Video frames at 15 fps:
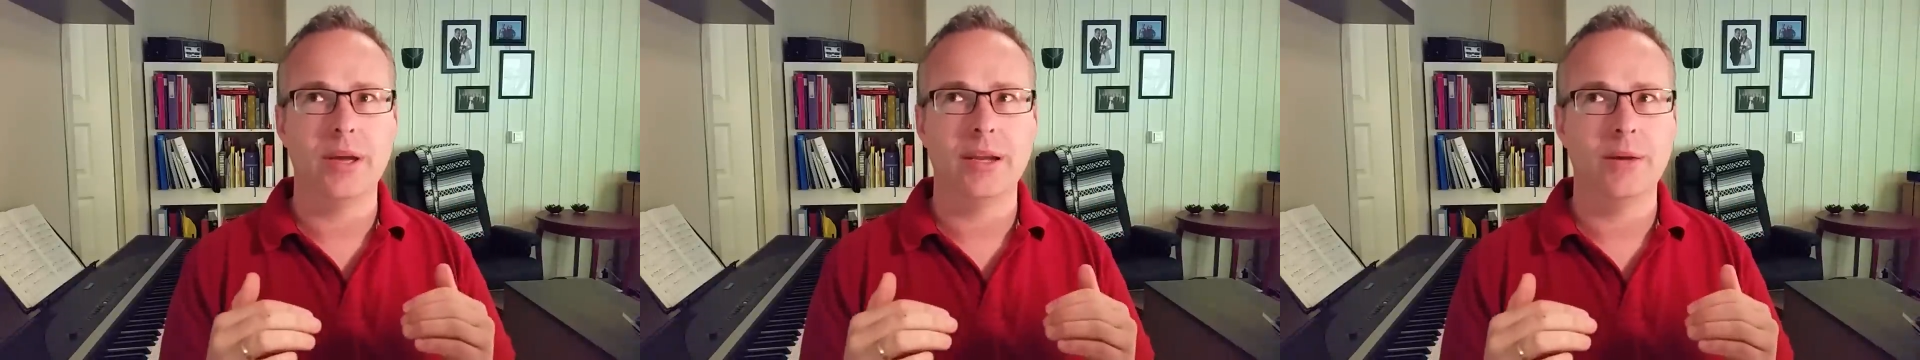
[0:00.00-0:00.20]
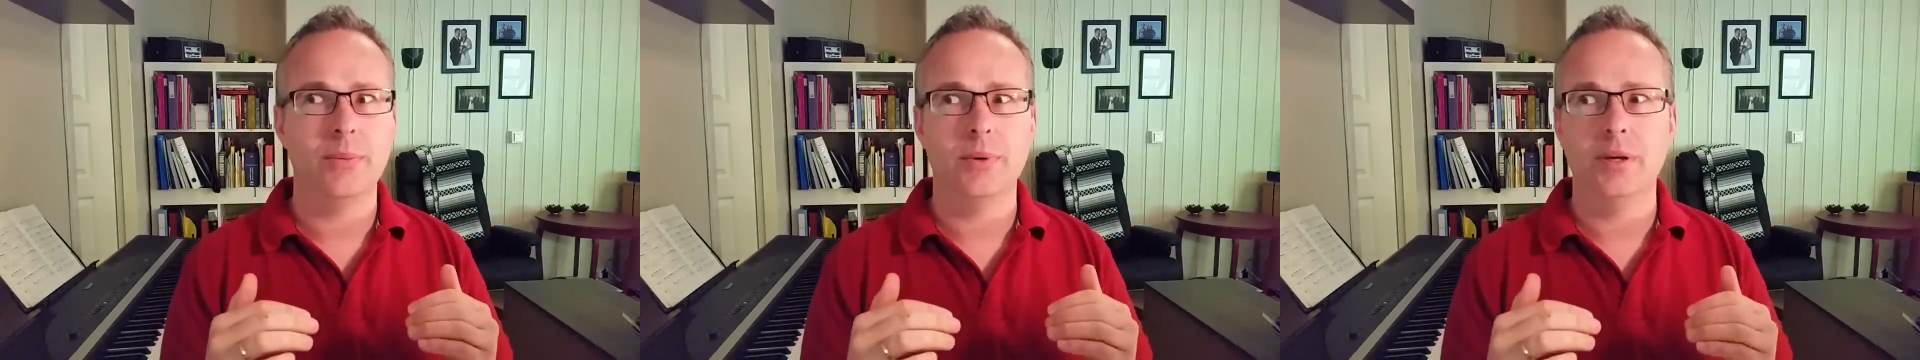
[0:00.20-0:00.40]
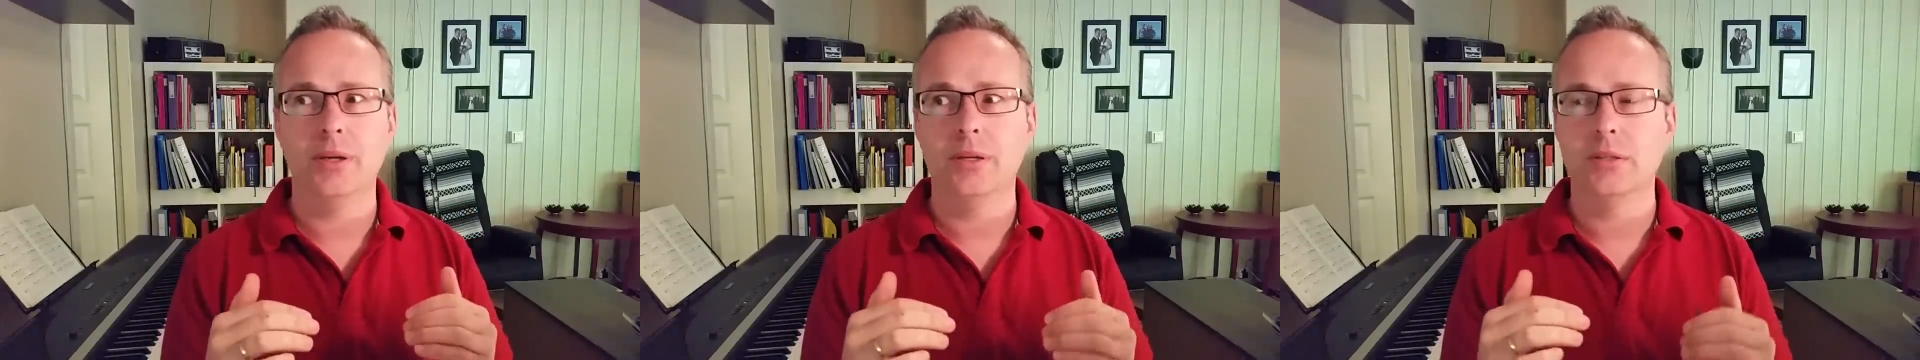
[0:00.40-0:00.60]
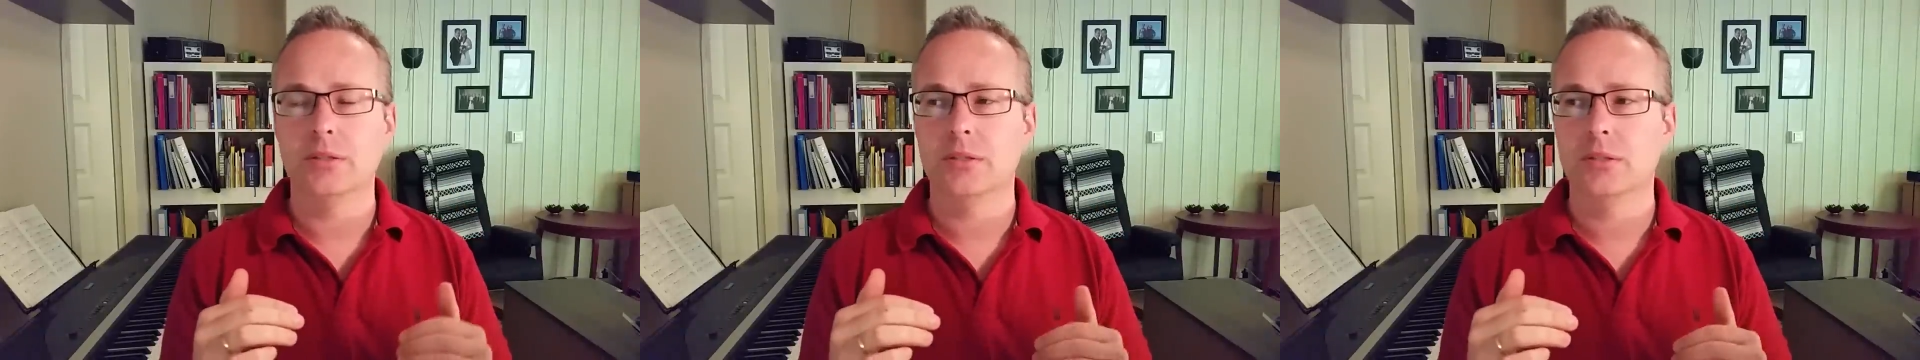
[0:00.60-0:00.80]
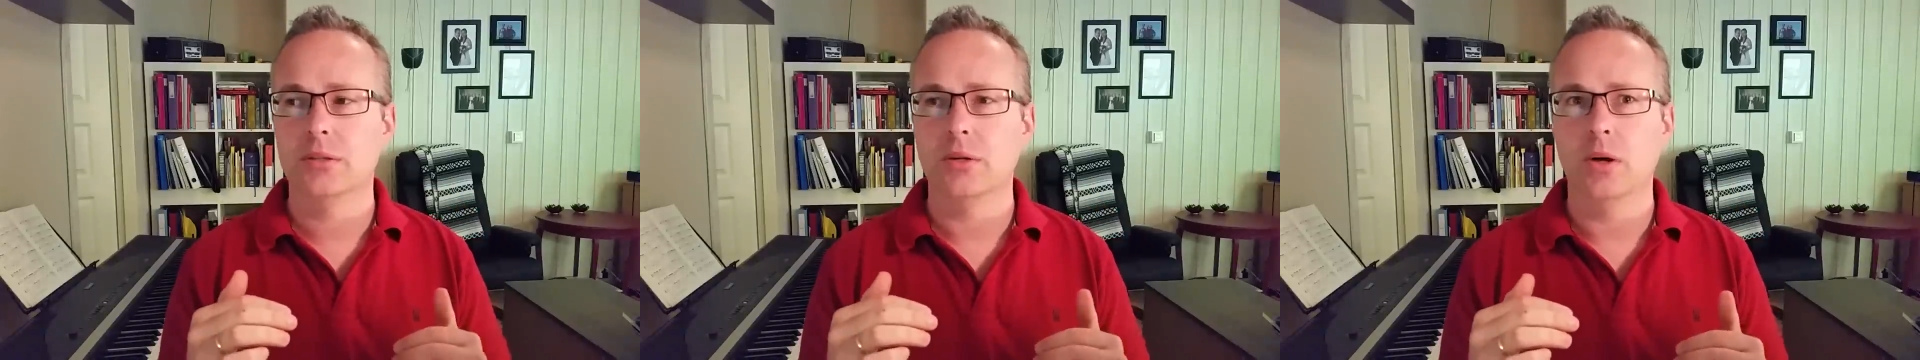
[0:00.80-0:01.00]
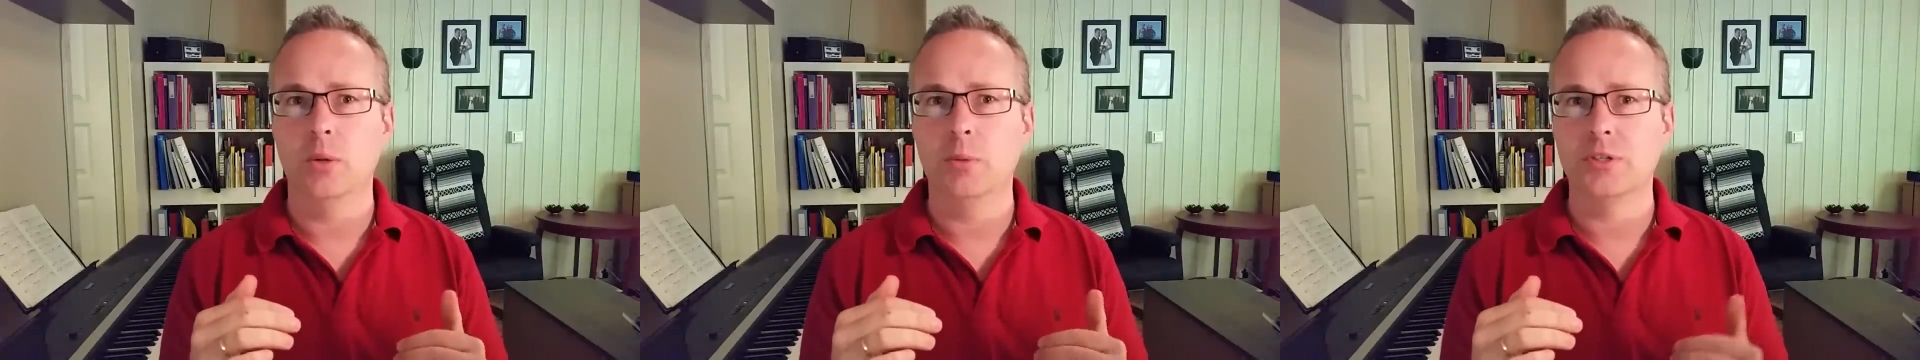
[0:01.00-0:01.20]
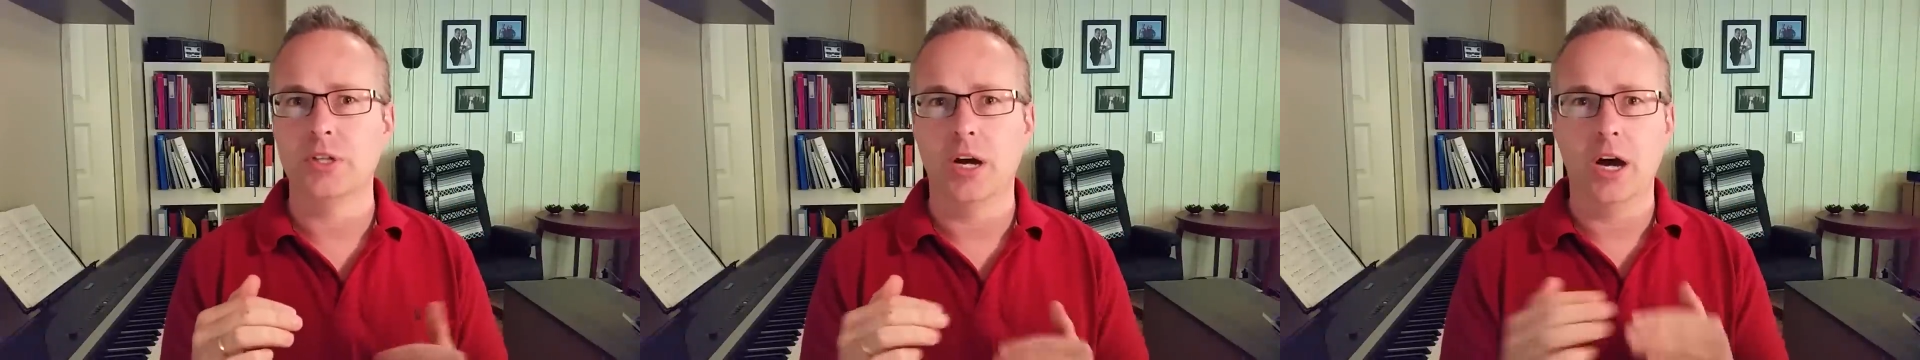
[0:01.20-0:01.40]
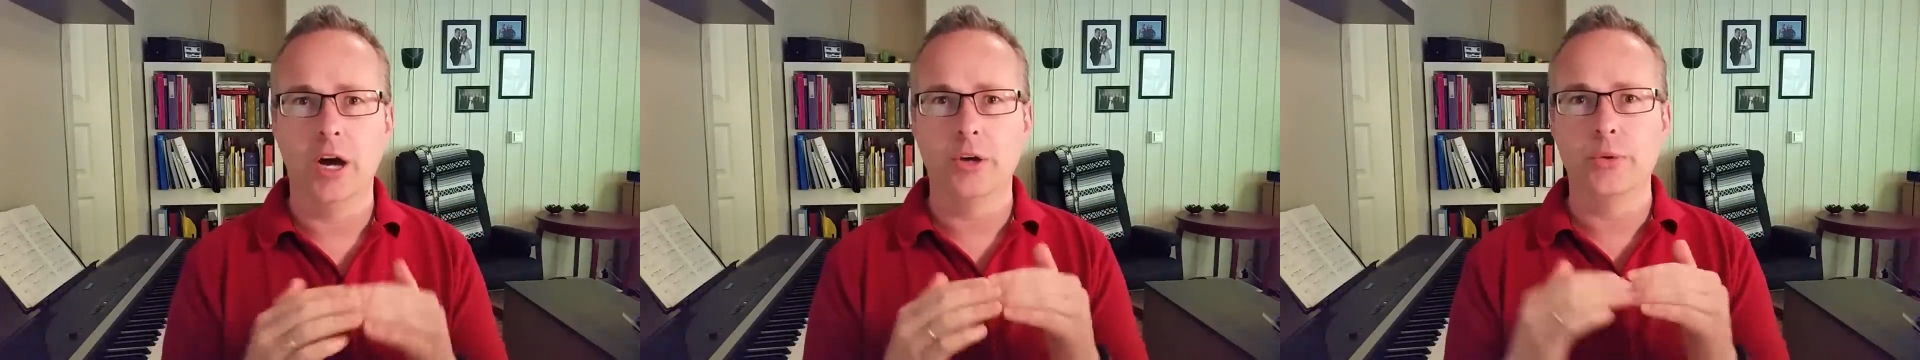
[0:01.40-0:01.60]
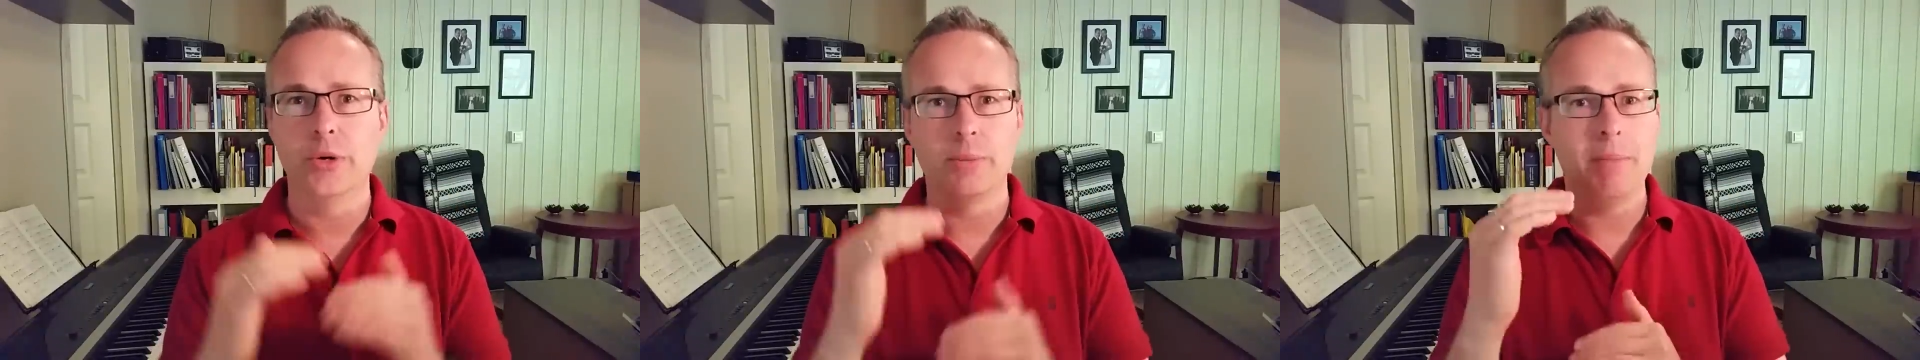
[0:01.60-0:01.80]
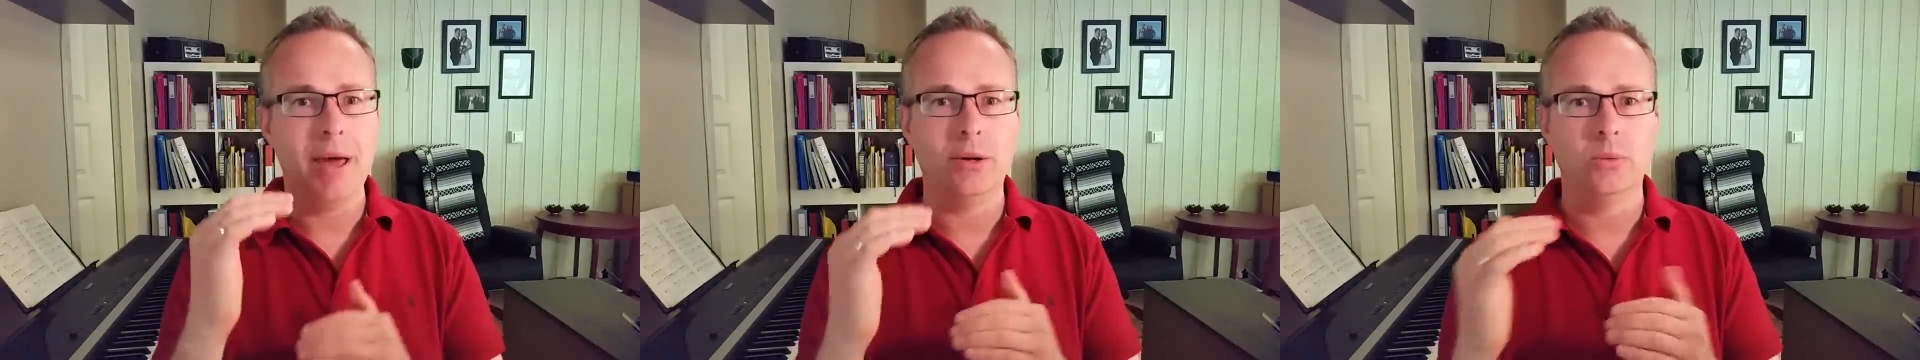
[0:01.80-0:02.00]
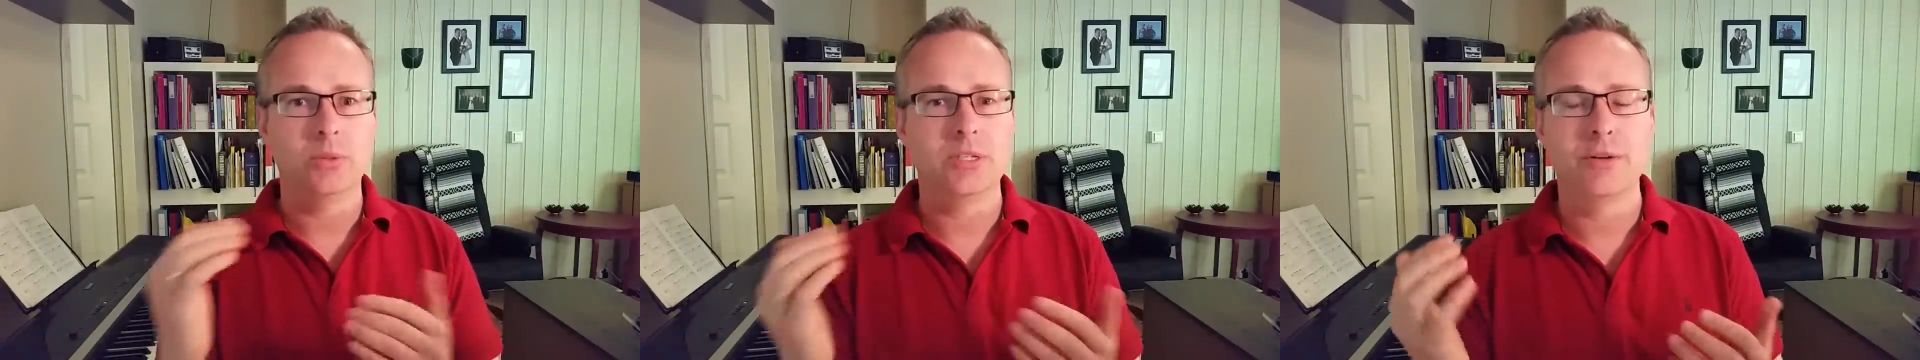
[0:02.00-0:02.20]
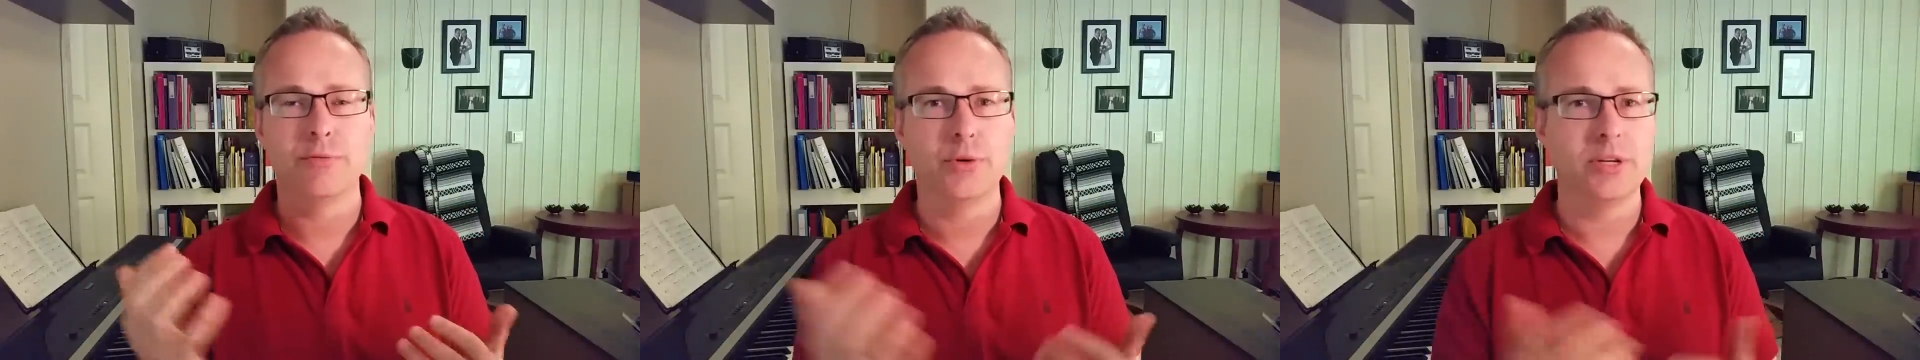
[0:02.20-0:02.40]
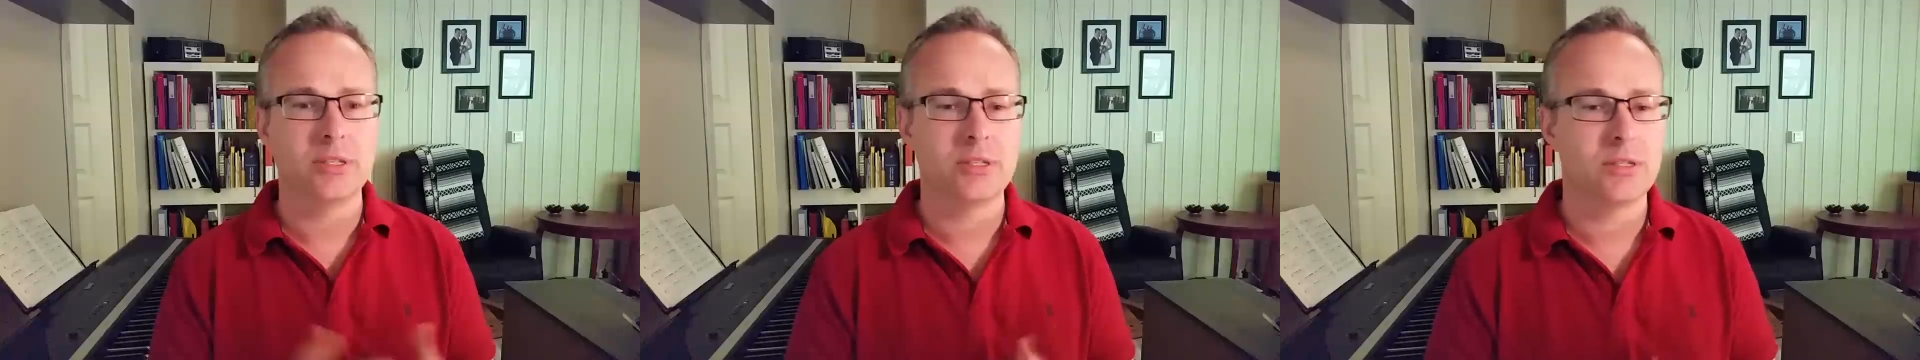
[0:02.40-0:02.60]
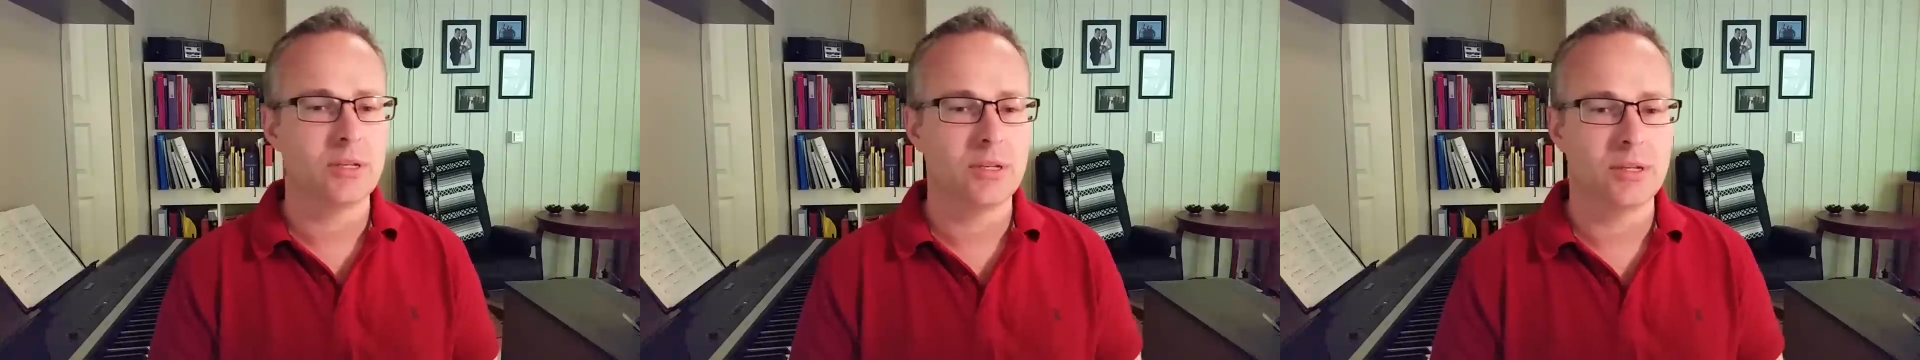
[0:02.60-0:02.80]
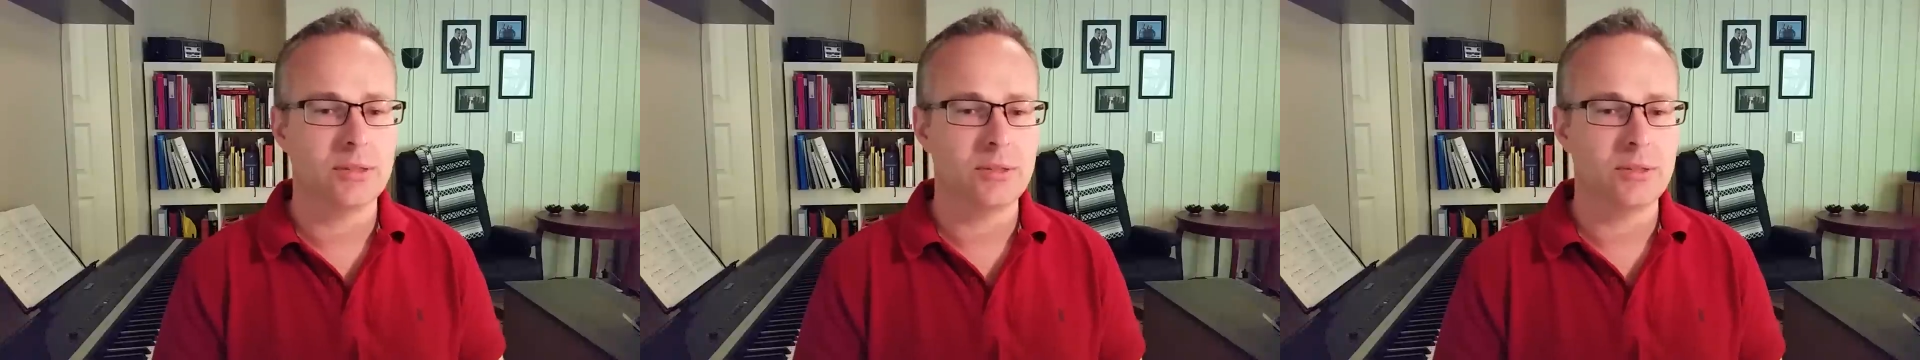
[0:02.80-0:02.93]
and it was almost 100 medal difference.